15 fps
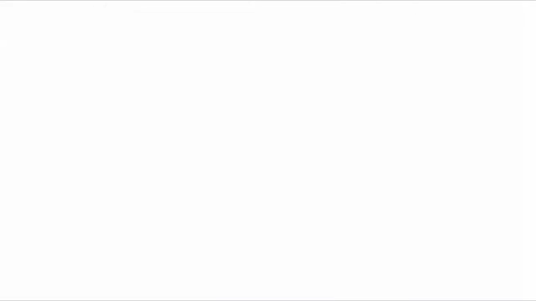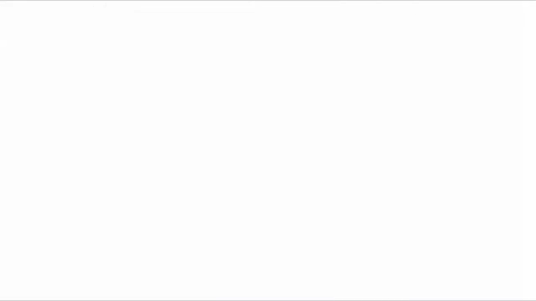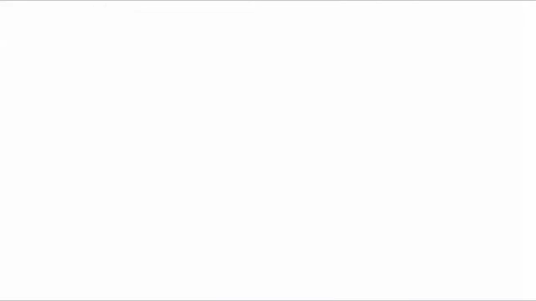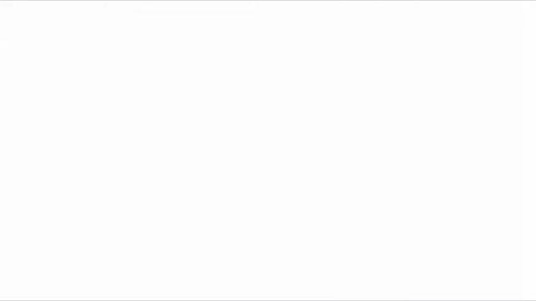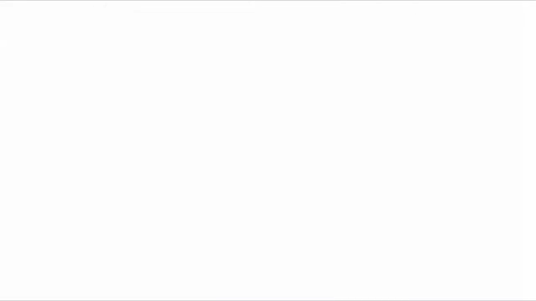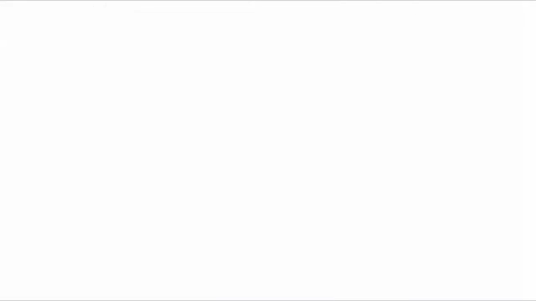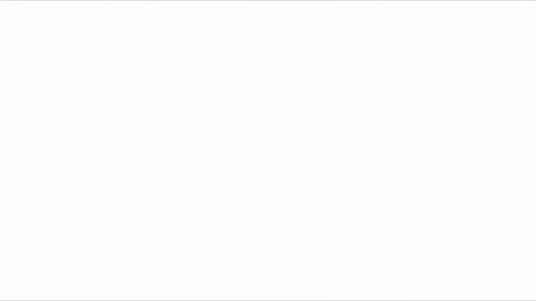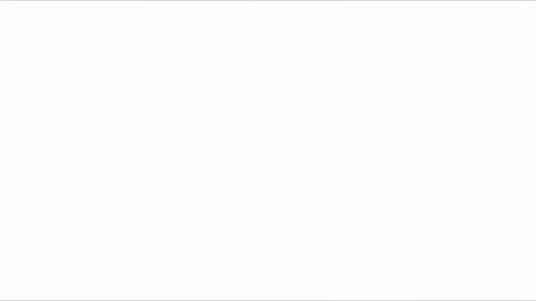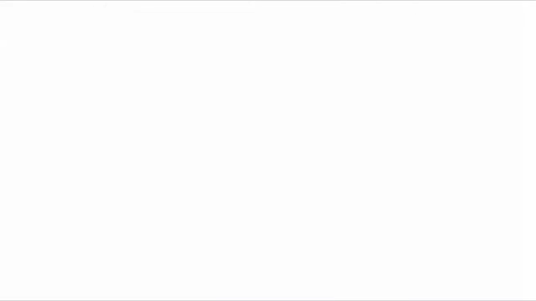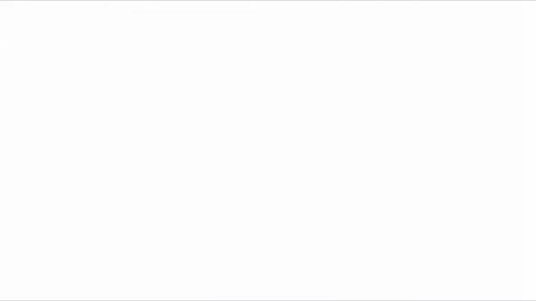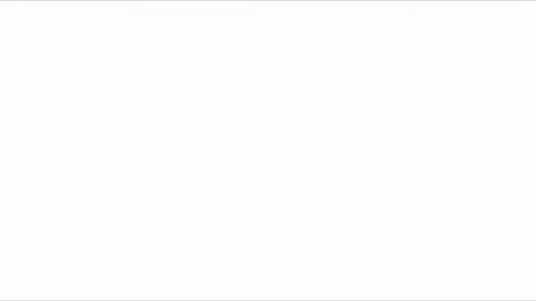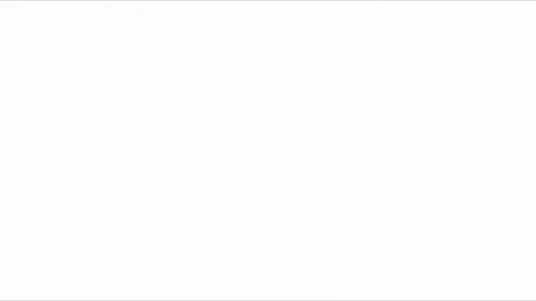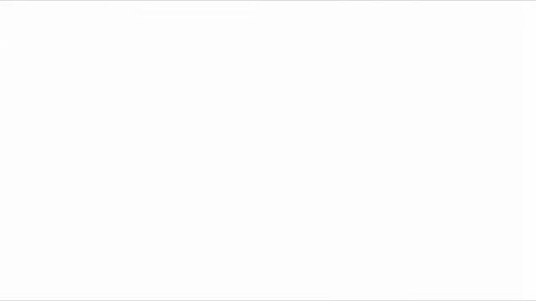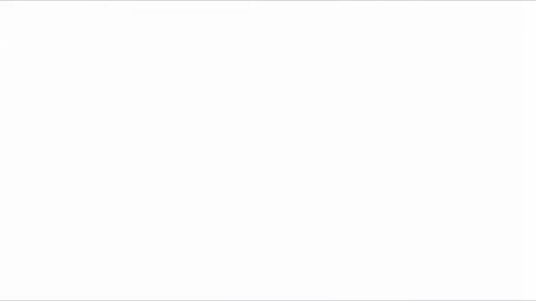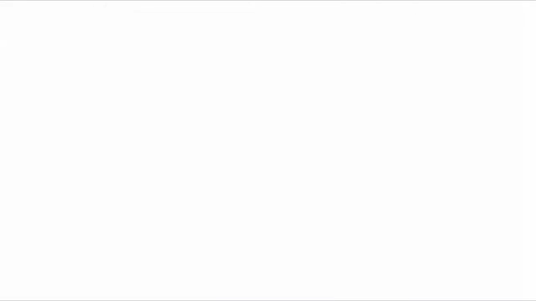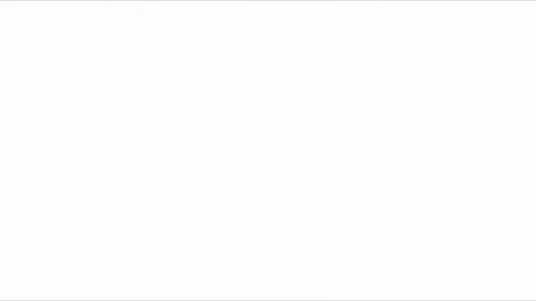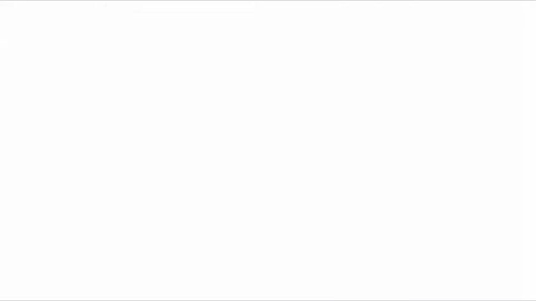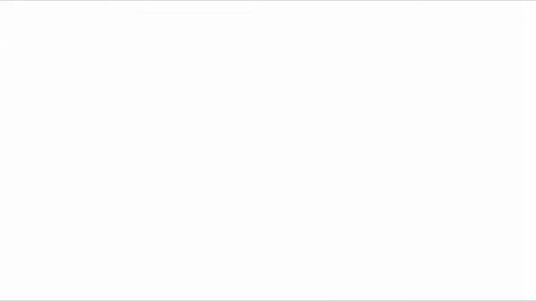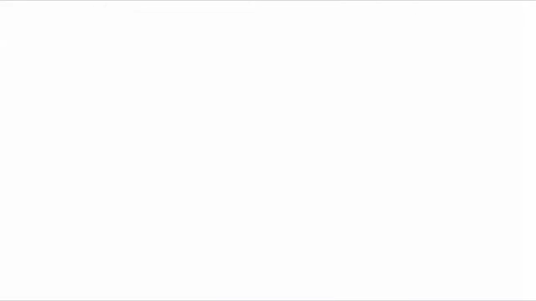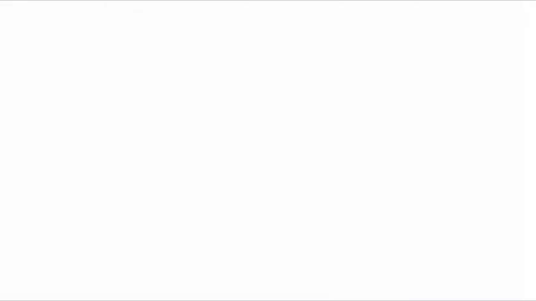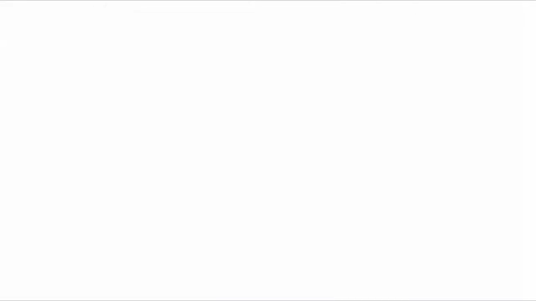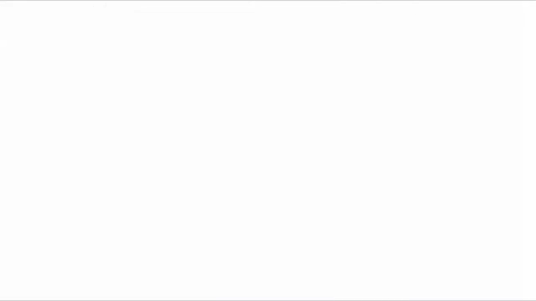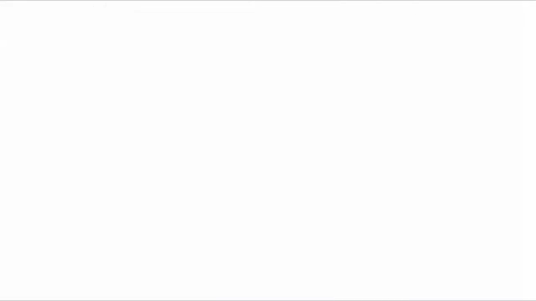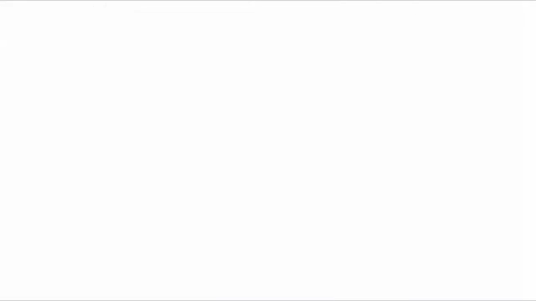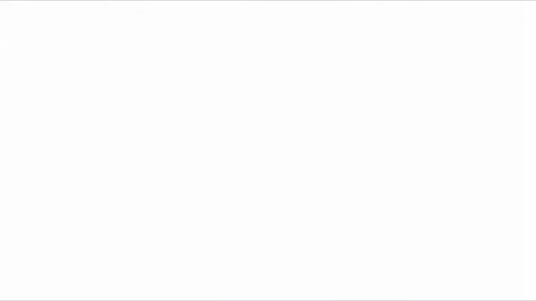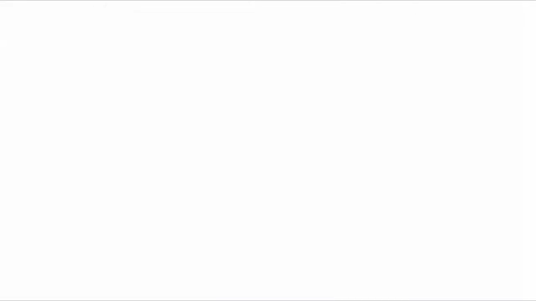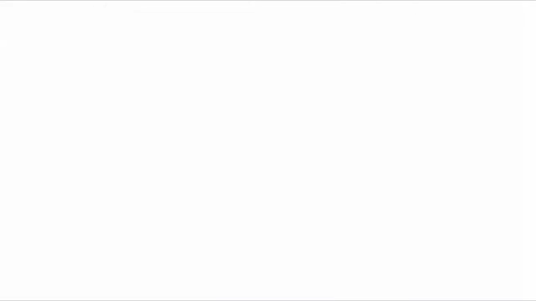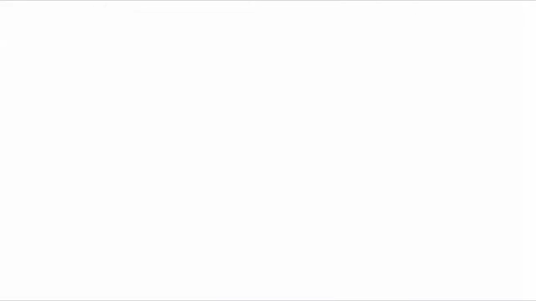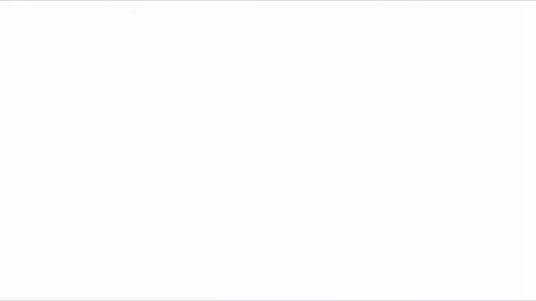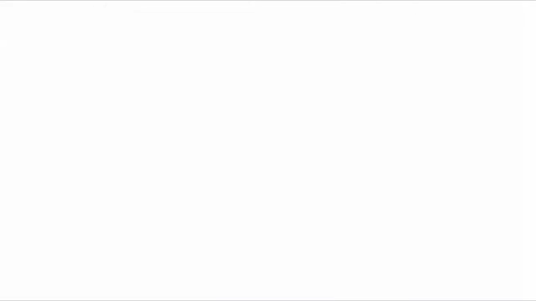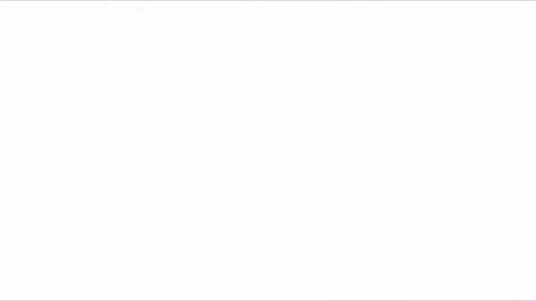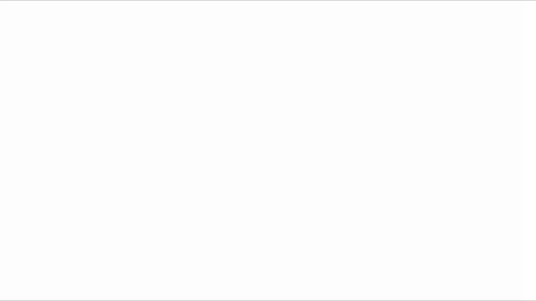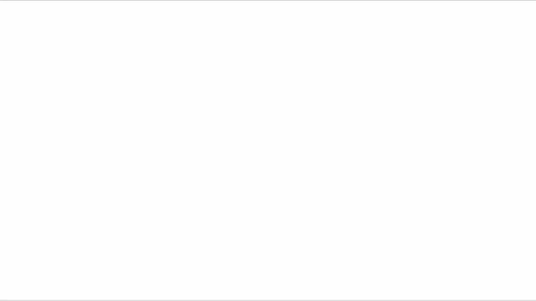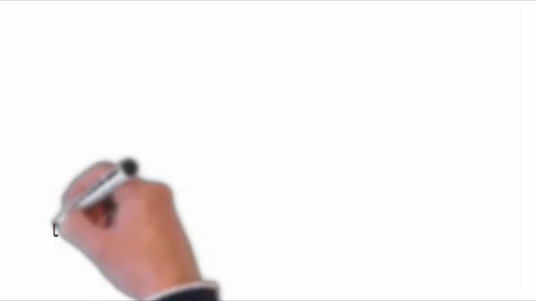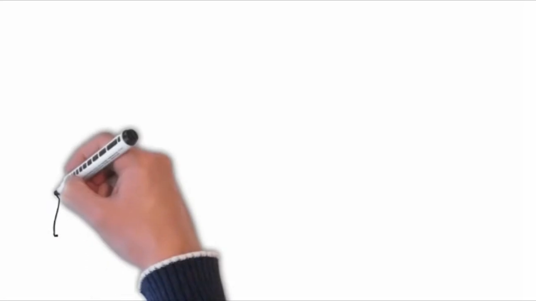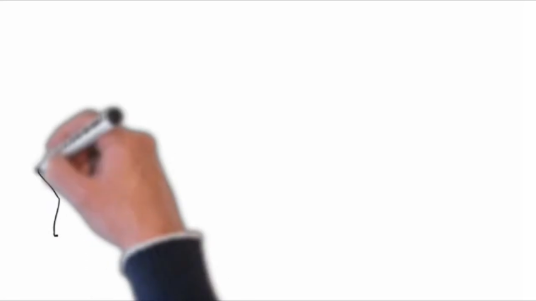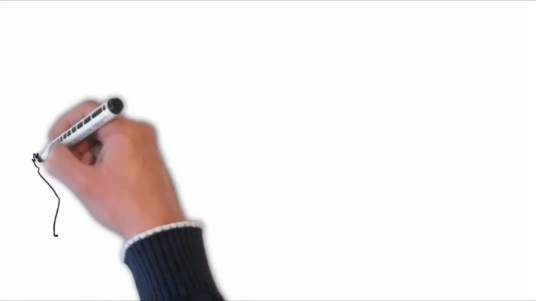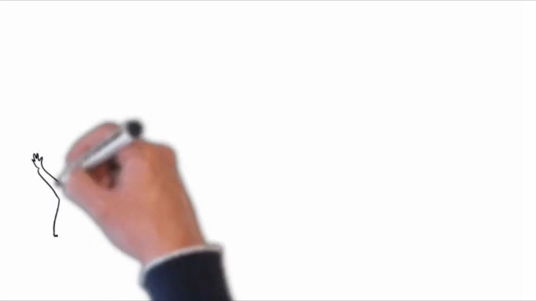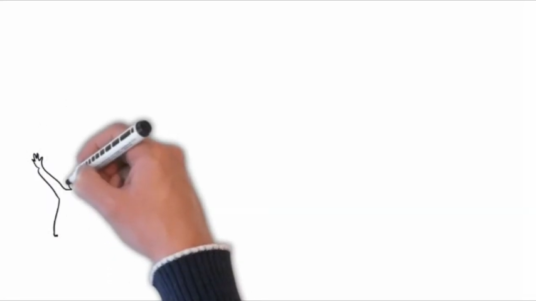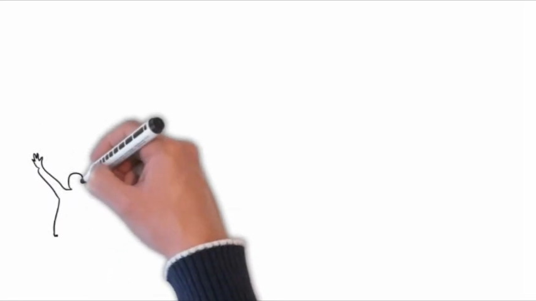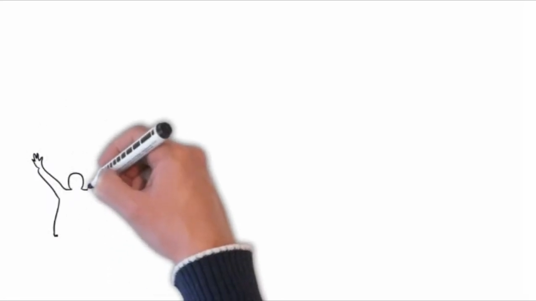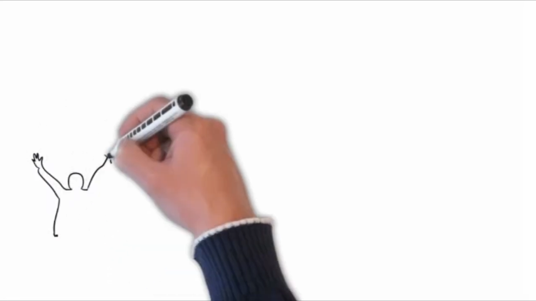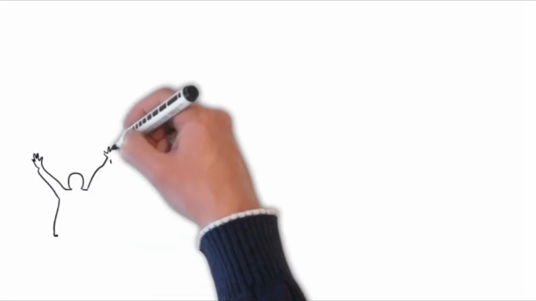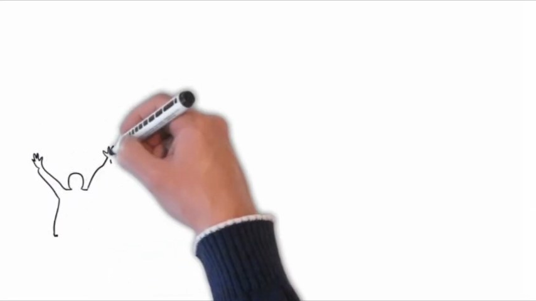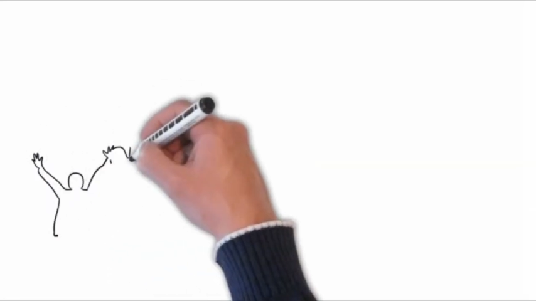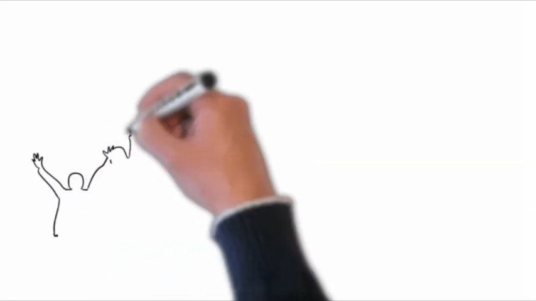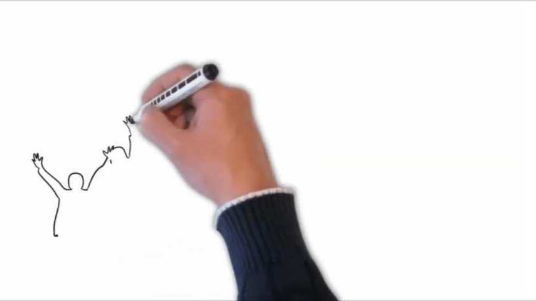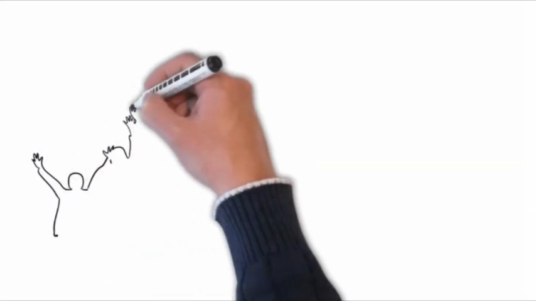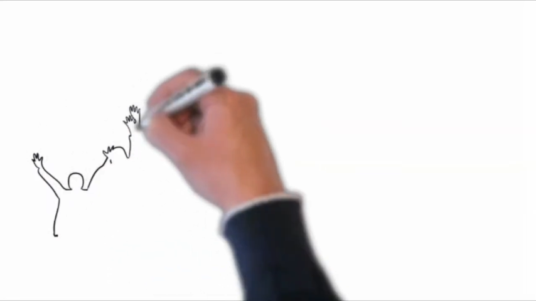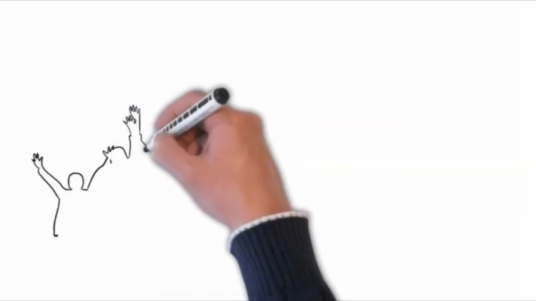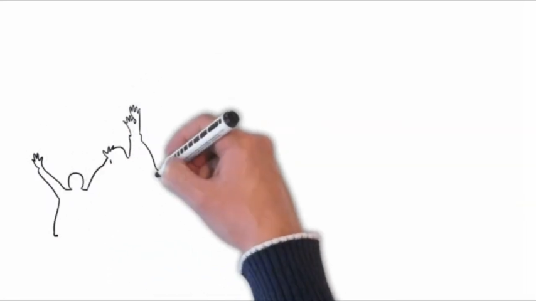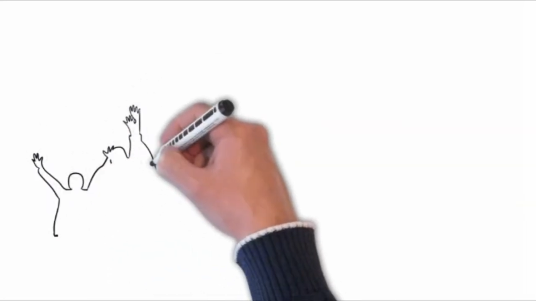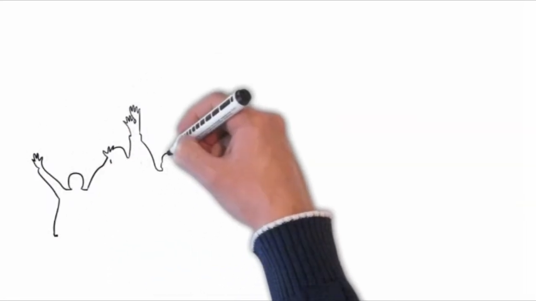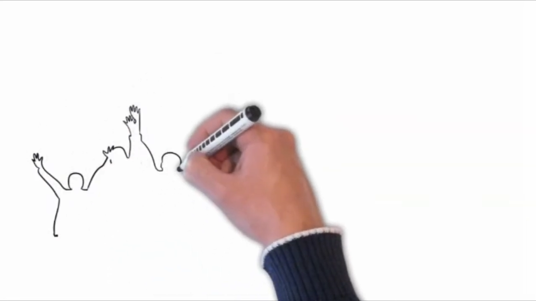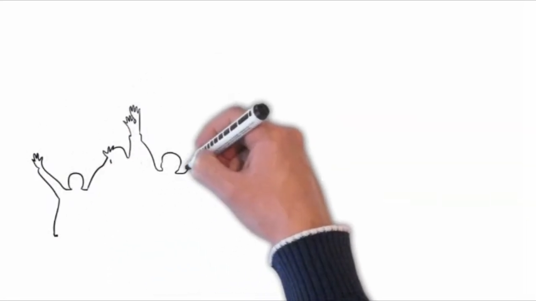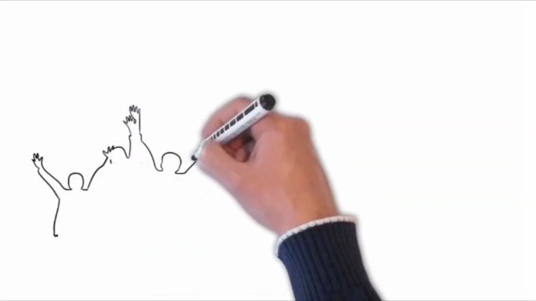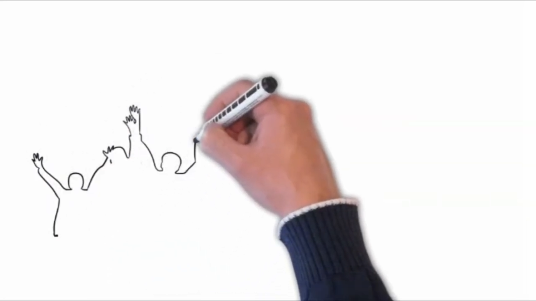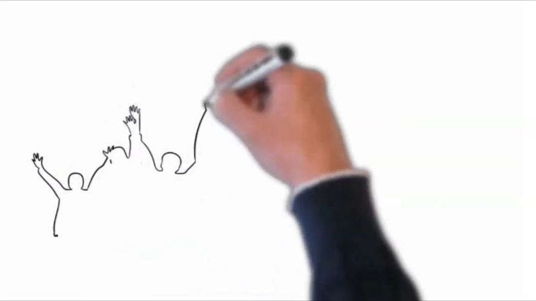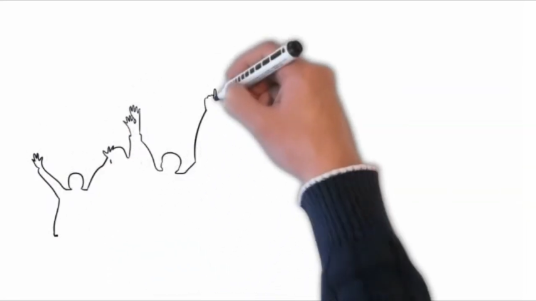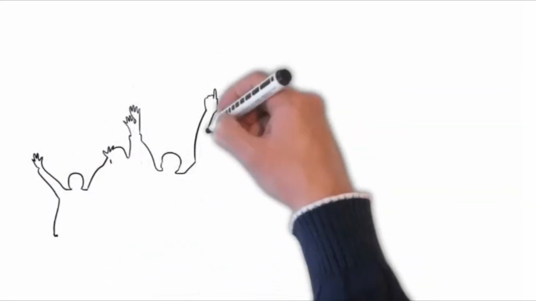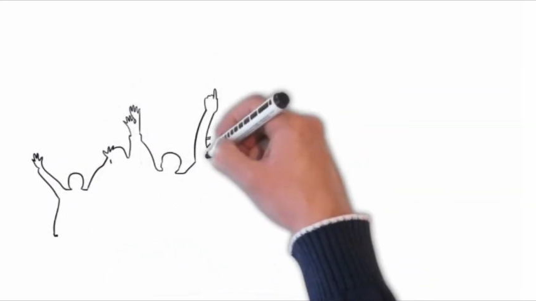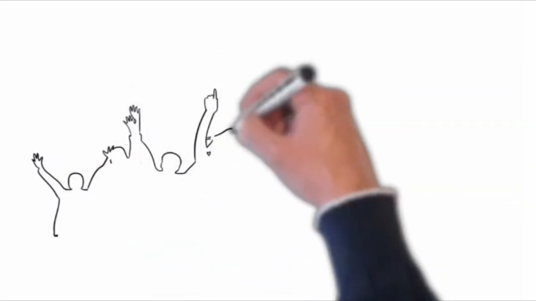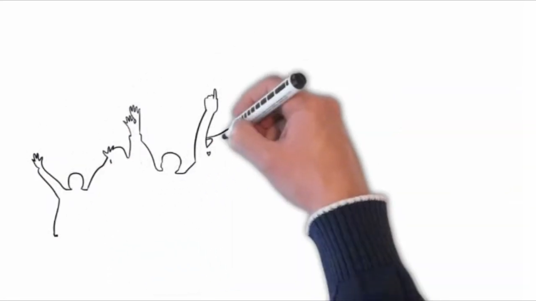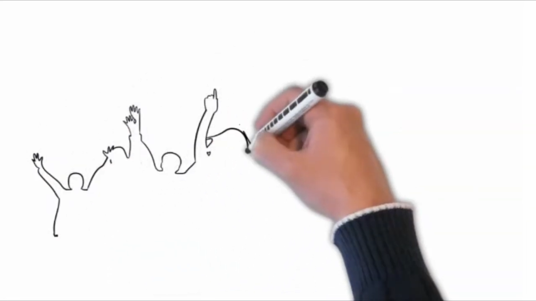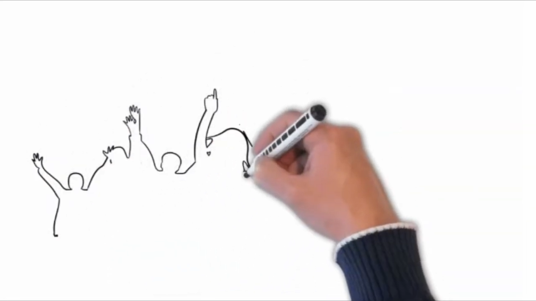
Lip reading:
[unreadable: no face in view]